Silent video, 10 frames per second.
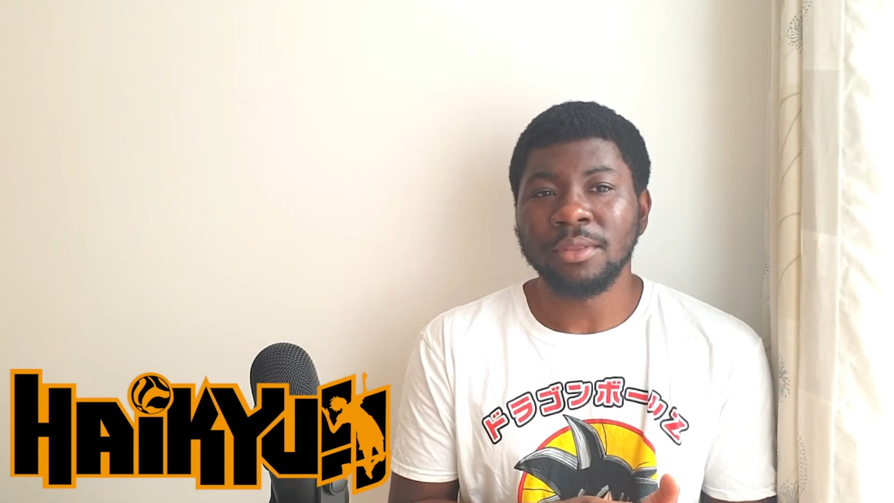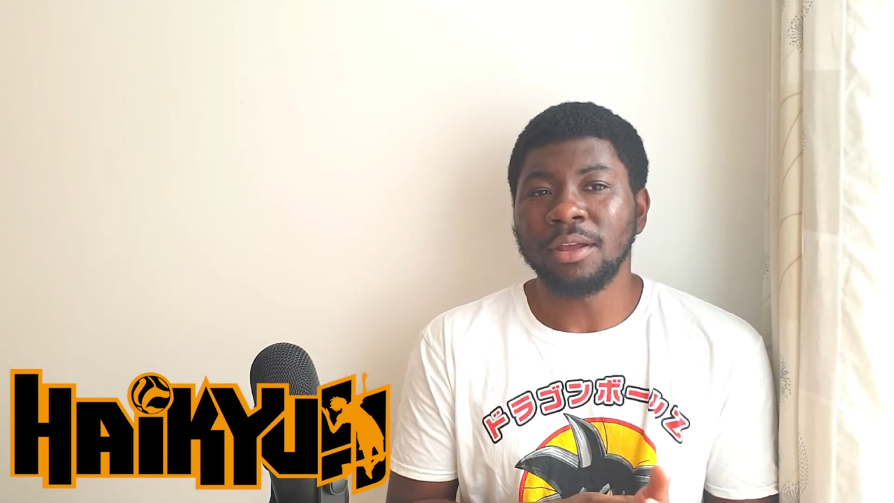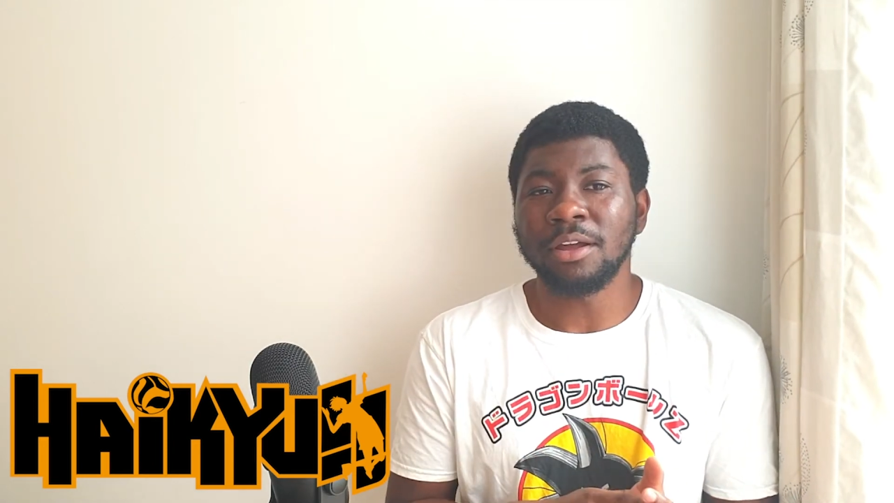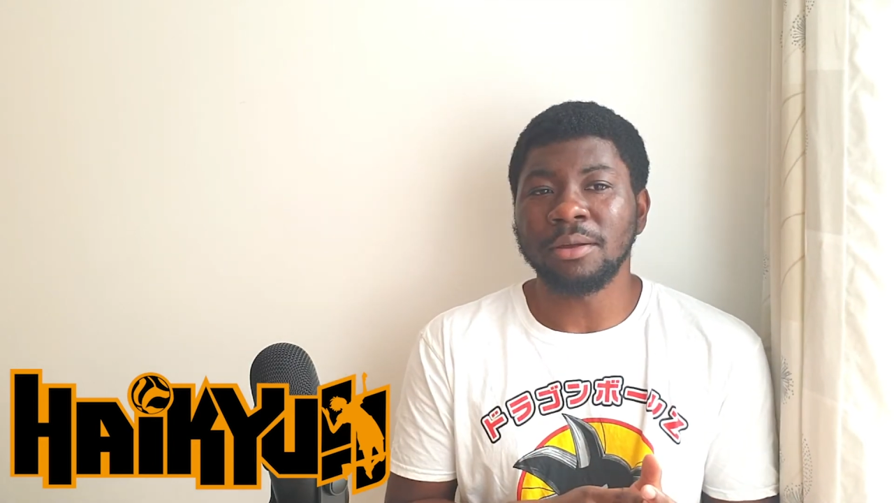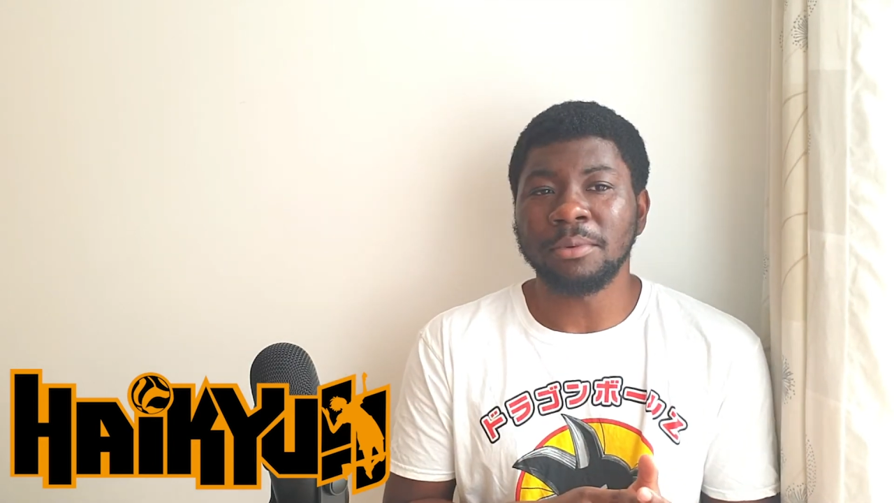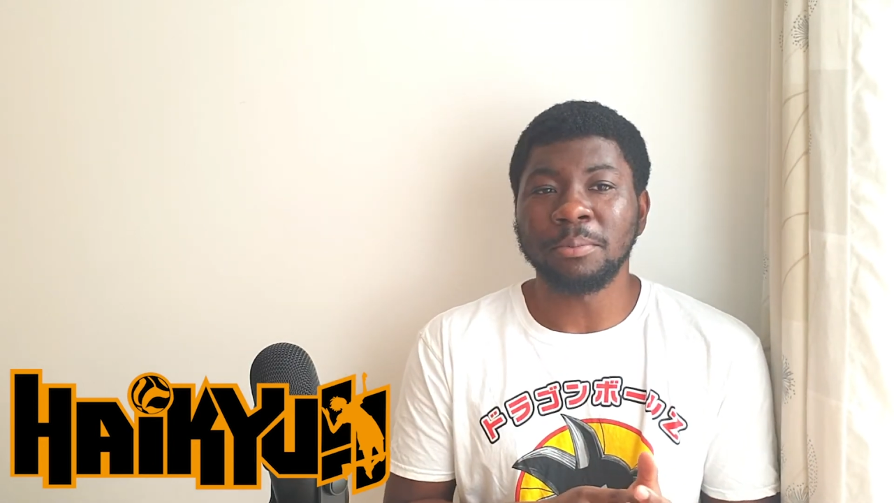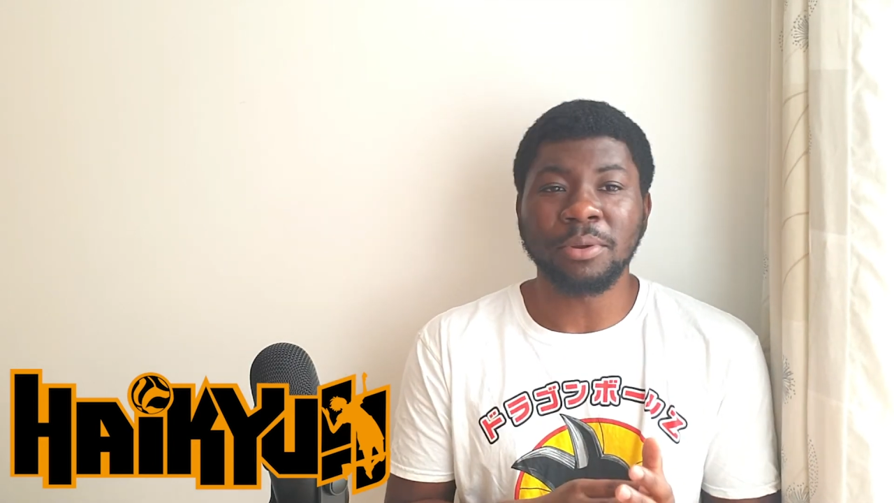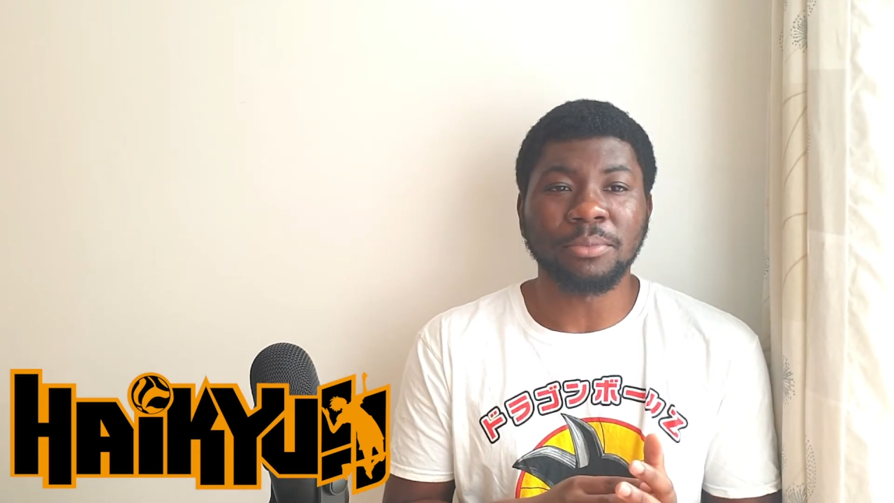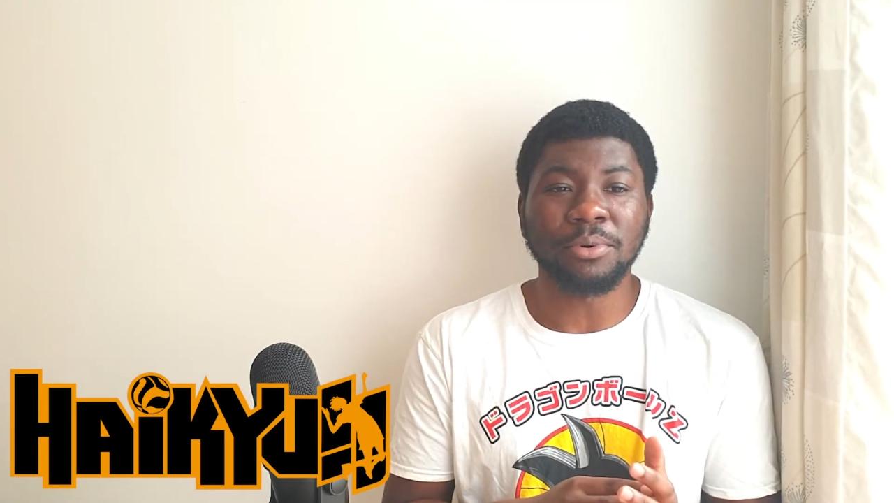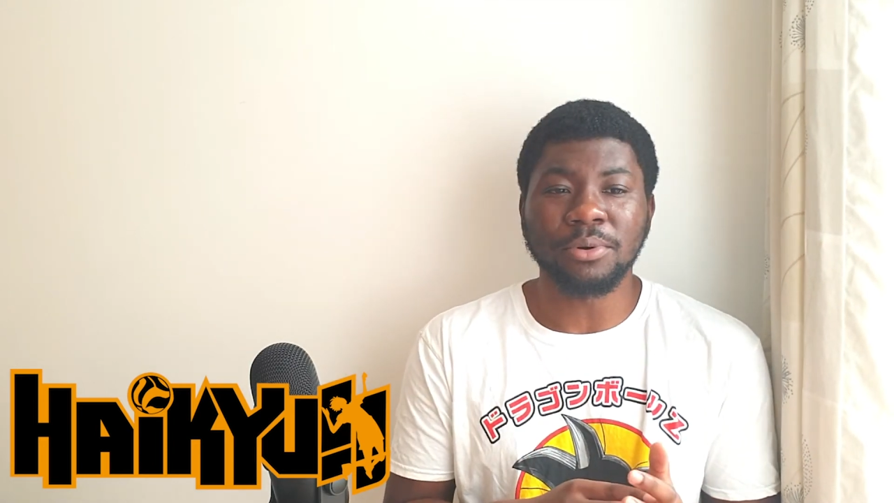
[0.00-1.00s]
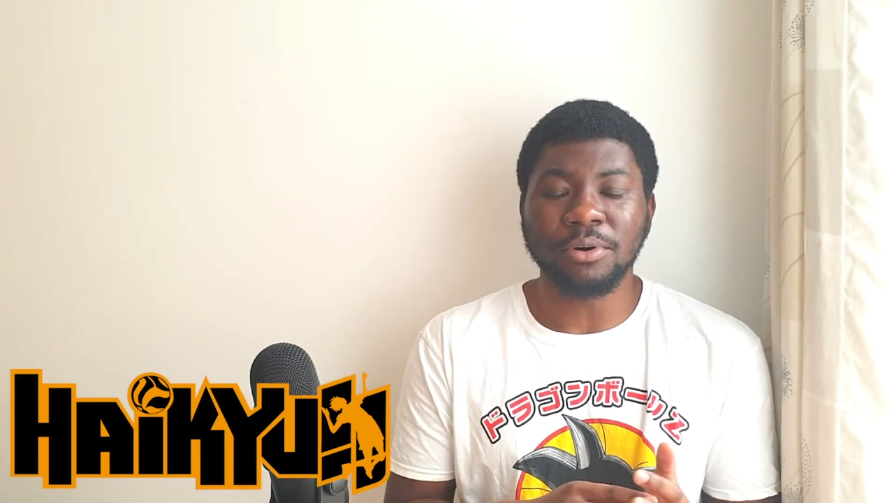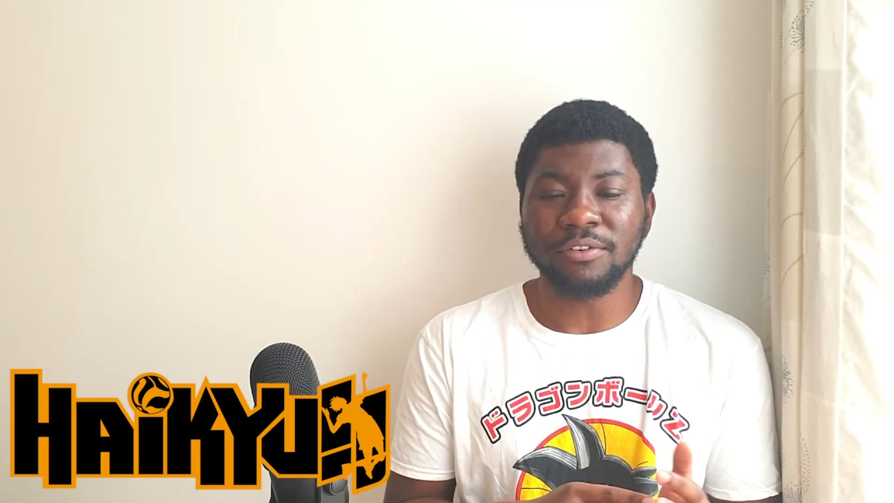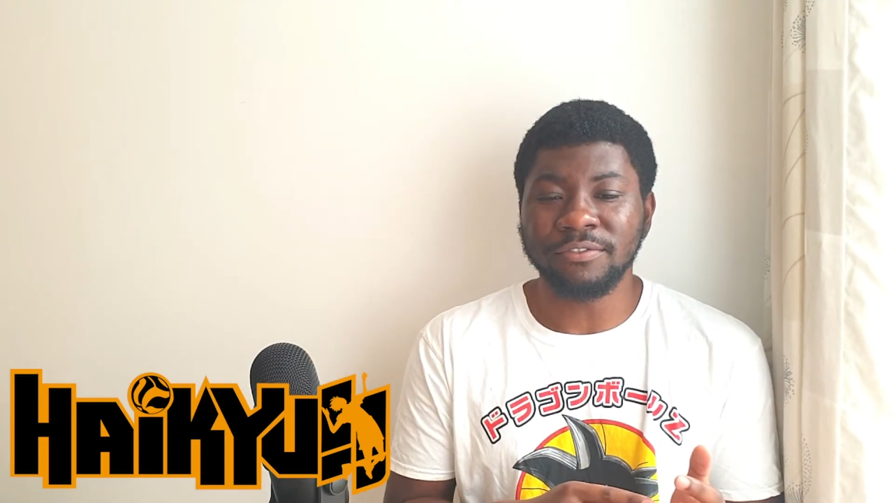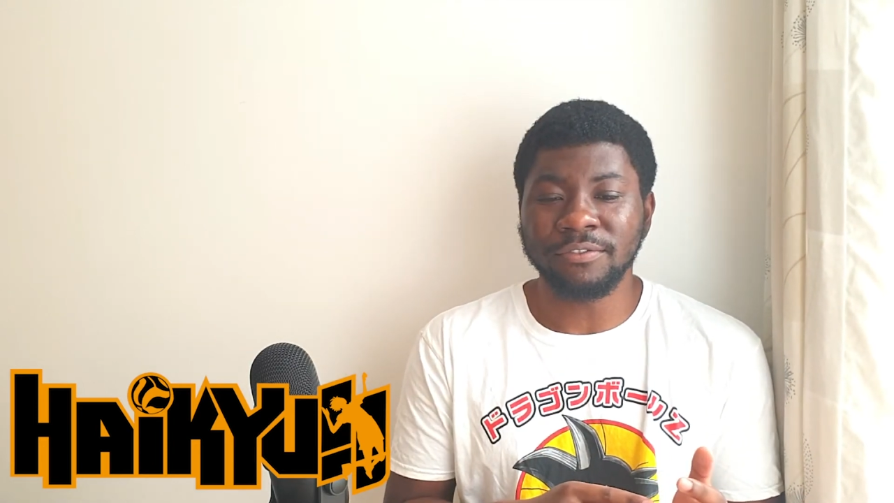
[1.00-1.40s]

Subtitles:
a bit more of